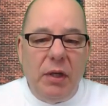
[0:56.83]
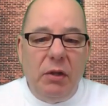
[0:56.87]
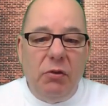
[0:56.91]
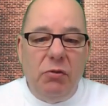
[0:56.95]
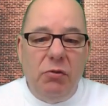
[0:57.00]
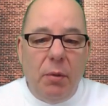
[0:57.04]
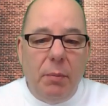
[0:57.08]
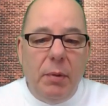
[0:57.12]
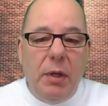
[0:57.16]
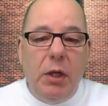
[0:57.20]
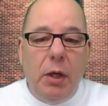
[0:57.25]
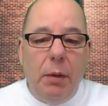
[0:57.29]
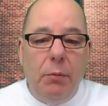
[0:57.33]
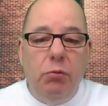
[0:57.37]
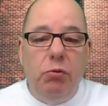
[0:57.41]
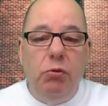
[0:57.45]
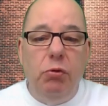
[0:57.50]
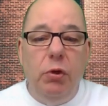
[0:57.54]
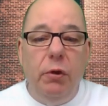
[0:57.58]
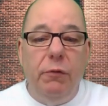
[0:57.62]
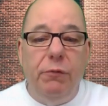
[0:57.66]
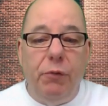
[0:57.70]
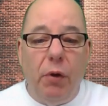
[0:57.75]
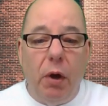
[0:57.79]
If somebody comes through
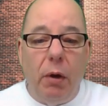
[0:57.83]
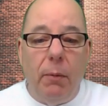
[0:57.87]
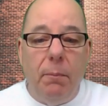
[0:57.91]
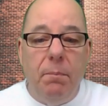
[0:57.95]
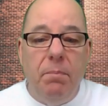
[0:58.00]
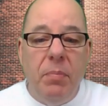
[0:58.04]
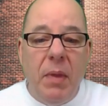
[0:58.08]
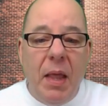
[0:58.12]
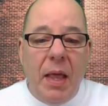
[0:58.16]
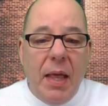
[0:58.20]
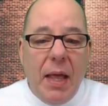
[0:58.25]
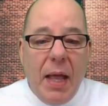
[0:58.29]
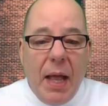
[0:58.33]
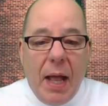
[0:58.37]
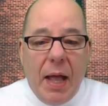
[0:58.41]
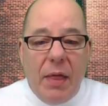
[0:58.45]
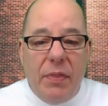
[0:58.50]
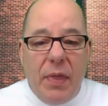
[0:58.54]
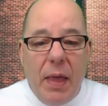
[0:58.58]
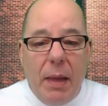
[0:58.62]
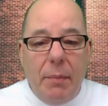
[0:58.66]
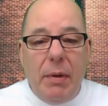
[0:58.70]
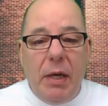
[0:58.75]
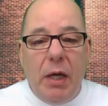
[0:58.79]
your funnel and
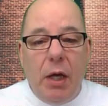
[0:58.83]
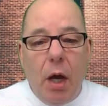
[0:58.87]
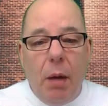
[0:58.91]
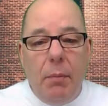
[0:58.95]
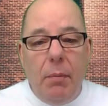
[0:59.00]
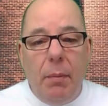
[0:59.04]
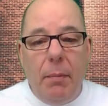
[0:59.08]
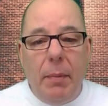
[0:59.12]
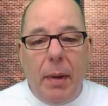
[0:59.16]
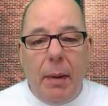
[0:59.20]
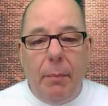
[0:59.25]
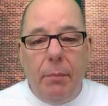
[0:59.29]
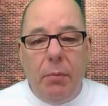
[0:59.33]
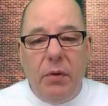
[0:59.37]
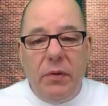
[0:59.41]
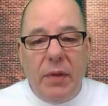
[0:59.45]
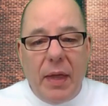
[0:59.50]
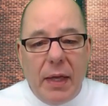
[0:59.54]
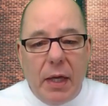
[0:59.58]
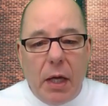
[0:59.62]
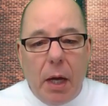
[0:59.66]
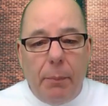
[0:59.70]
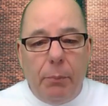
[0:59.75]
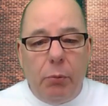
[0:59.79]
they become a member,
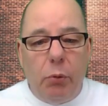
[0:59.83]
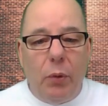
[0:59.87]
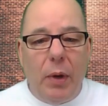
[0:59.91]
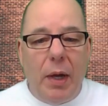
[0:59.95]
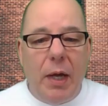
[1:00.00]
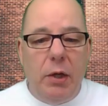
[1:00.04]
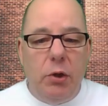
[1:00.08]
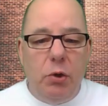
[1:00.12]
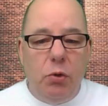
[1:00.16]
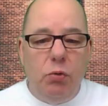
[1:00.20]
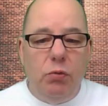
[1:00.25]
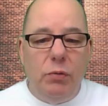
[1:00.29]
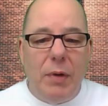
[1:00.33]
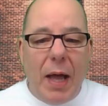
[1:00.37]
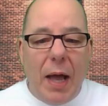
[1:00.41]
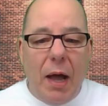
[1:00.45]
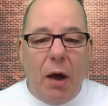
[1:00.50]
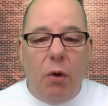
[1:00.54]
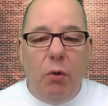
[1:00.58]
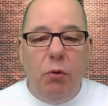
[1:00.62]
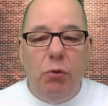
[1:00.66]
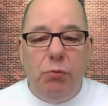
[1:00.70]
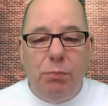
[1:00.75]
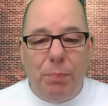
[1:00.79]
they upgrade, you
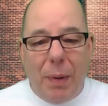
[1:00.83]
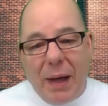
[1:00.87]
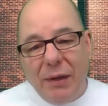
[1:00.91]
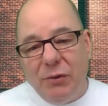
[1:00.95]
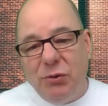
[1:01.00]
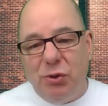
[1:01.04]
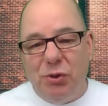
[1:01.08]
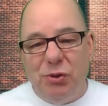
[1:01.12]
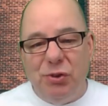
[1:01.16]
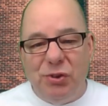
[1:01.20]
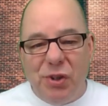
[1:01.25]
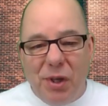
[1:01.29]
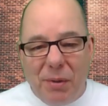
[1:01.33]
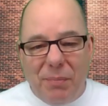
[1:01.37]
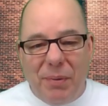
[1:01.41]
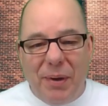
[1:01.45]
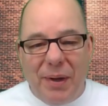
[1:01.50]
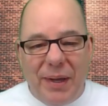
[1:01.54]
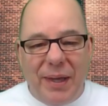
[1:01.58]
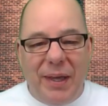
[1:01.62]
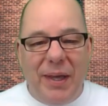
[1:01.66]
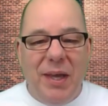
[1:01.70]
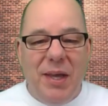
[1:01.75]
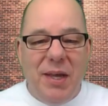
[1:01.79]
now sponsored
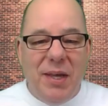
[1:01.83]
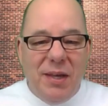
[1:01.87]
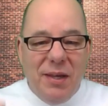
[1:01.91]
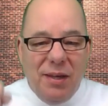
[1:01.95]
somebody.